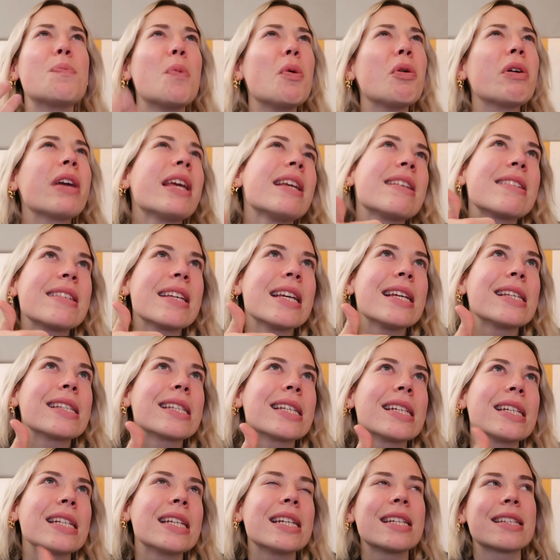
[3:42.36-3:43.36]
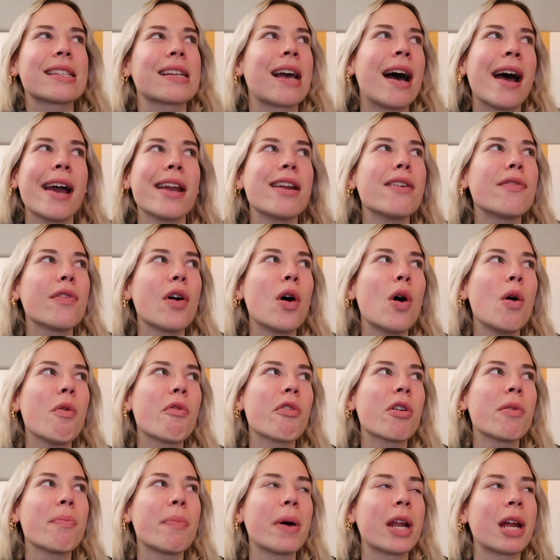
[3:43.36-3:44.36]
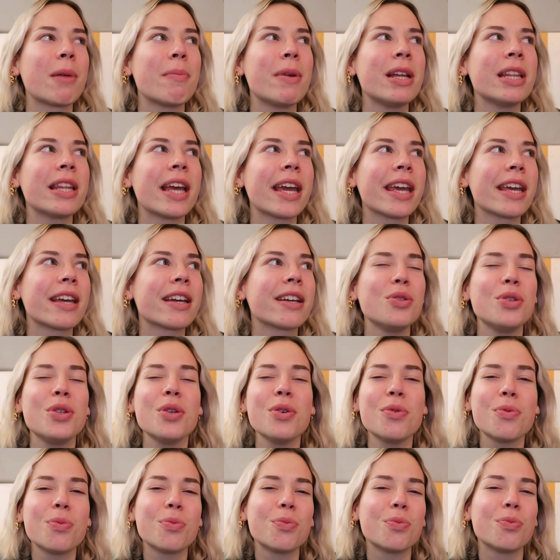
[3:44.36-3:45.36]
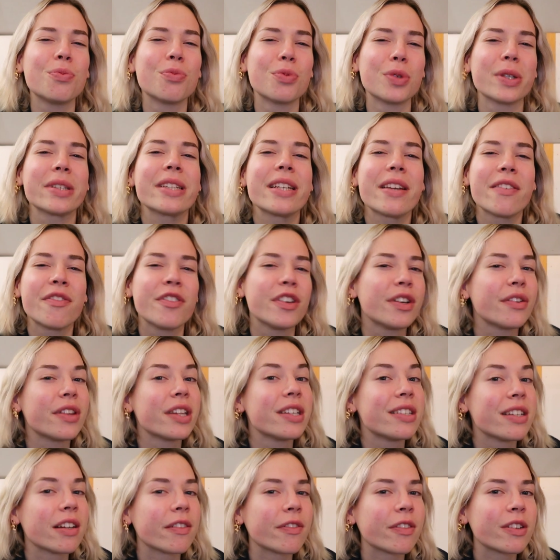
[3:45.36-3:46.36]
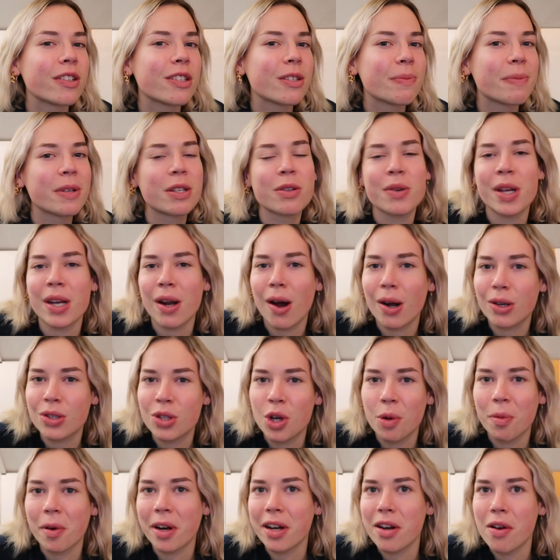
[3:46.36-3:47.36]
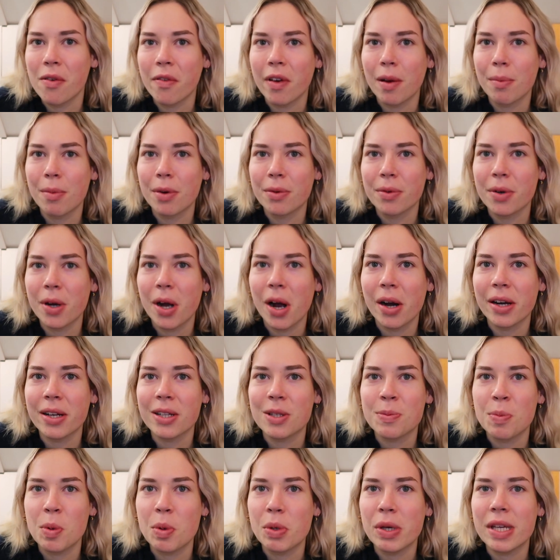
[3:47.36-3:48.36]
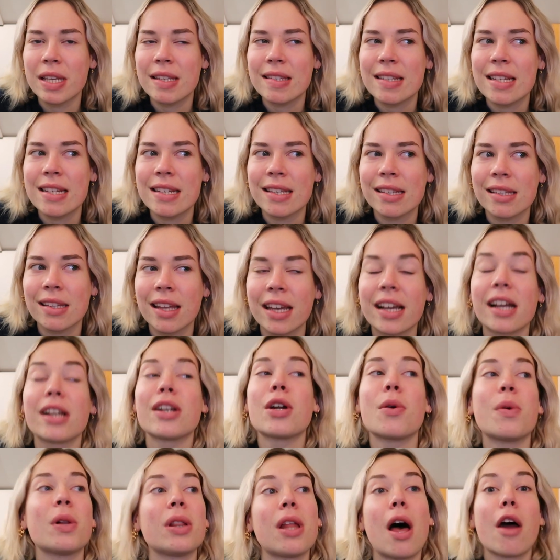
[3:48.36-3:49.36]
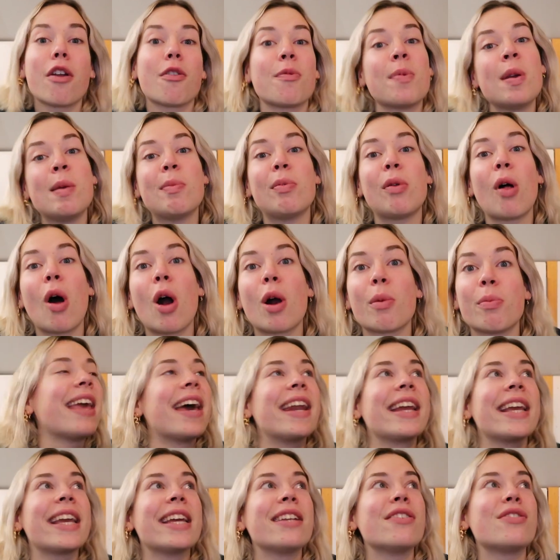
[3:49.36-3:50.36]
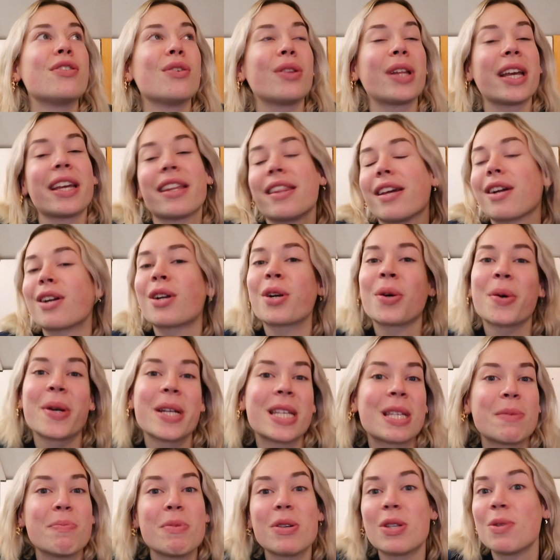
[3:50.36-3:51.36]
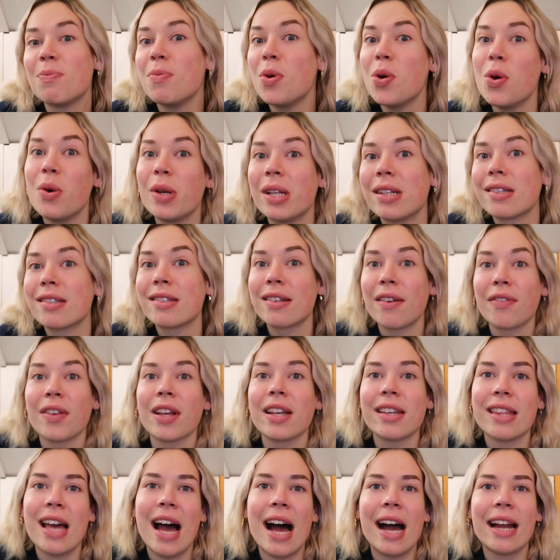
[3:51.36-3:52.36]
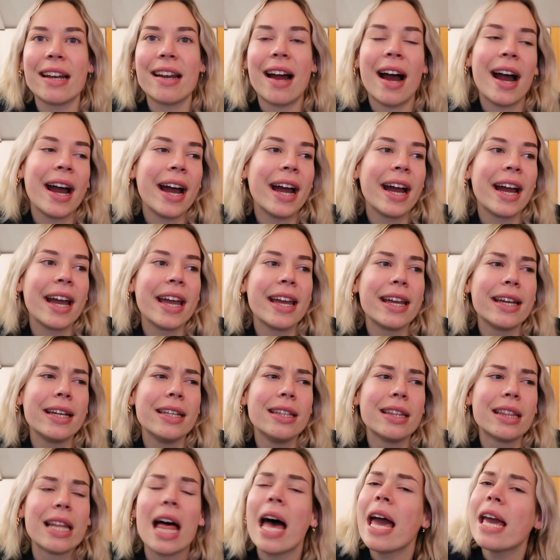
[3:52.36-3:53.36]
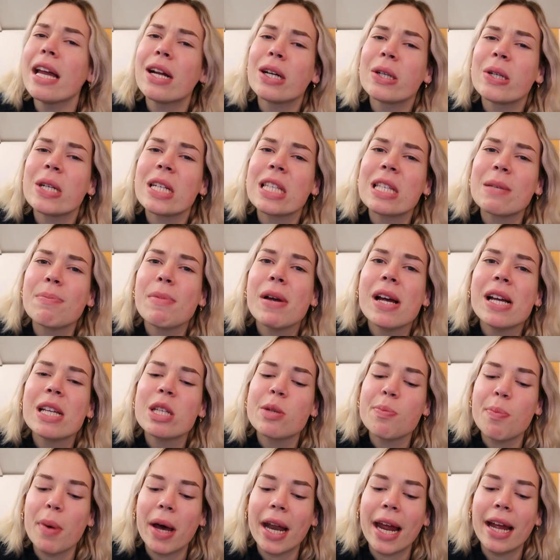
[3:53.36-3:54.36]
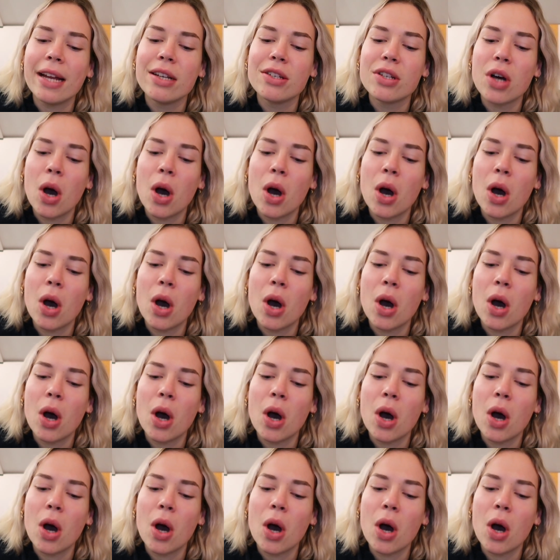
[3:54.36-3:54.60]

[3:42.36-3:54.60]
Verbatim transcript: spooky season is kind of over, but I mean like, do you really feel the difference between October and November regarding spooky season. Like I know a lot of people are getting into like the Christmas mood and stuff like that. I like Christmas, but I